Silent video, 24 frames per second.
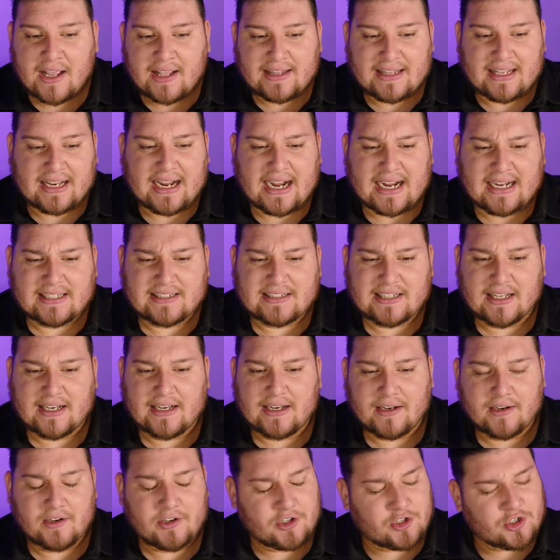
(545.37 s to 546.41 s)
The guy
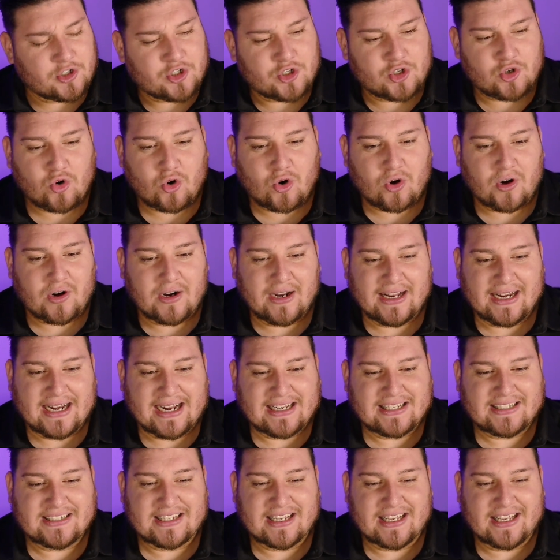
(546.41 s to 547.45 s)
said, sure. And
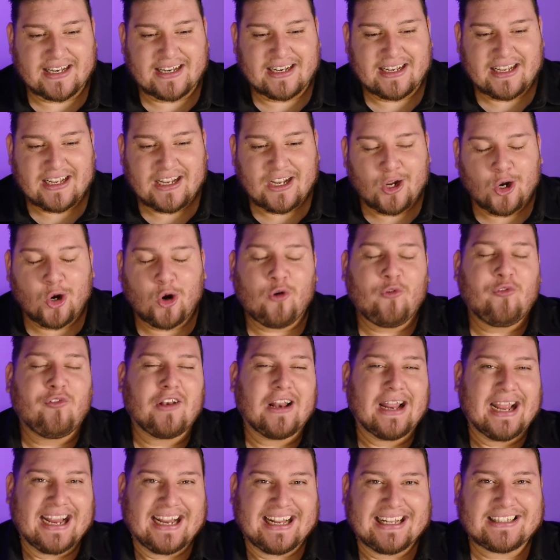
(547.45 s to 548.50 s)
I said,
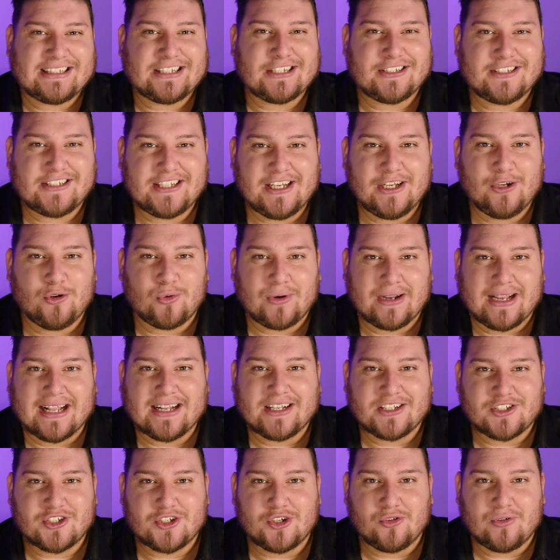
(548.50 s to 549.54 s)
hopefully I get to see you
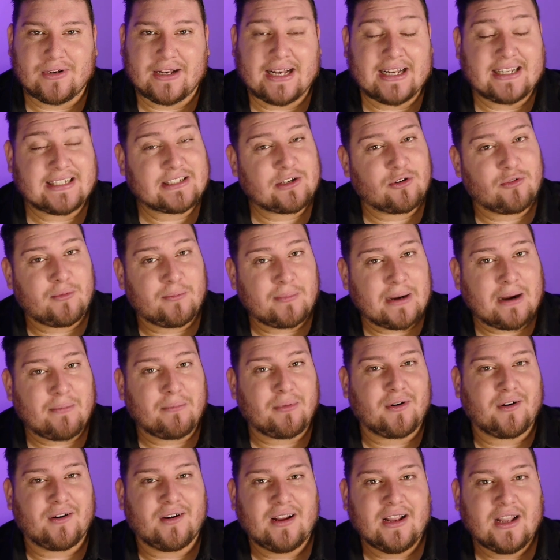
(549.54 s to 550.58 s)
again soon. And I said,
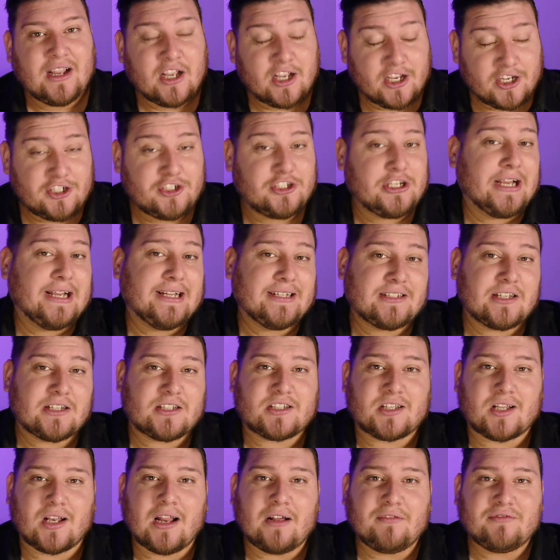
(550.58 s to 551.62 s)
remember,
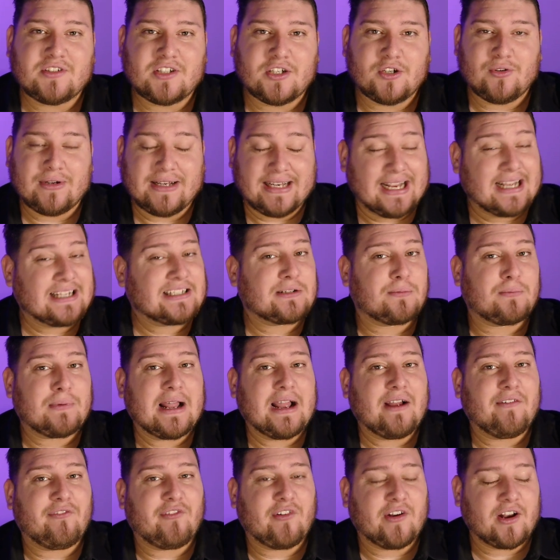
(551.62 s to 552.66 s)
Jesus loves you and he has a
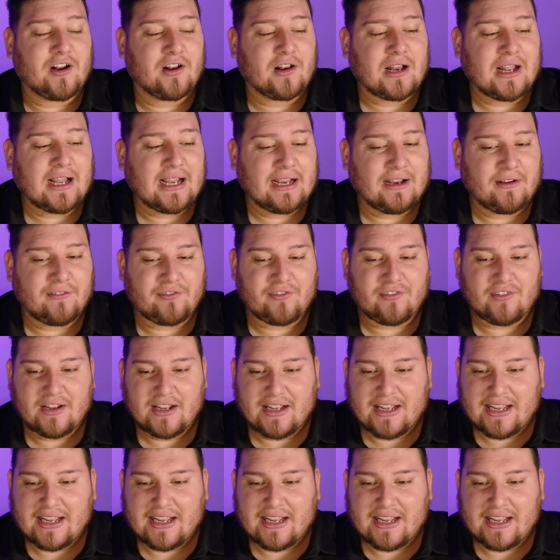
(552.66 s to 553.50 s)
plan for your life.